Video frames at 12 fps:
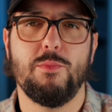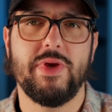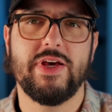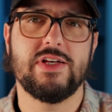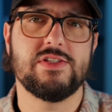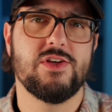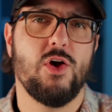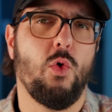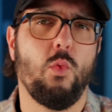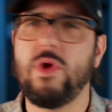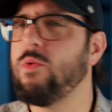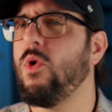because
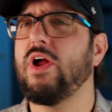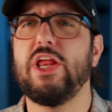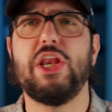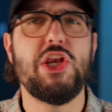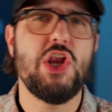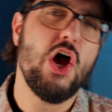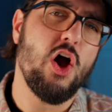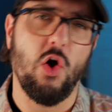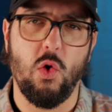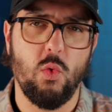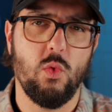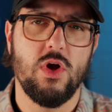we want to
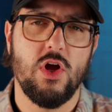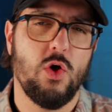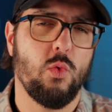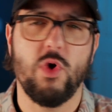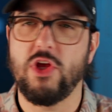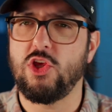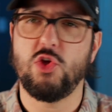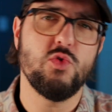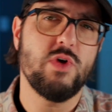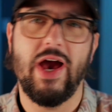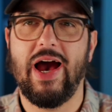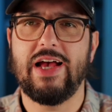know what
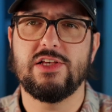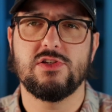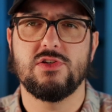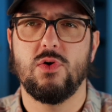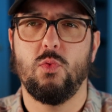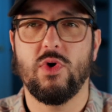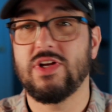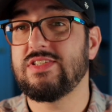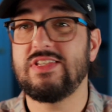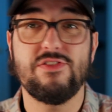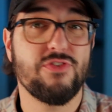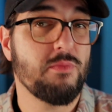you guys want to
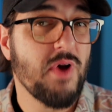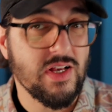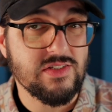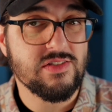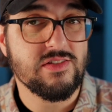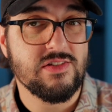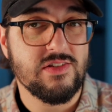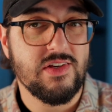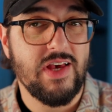see from us.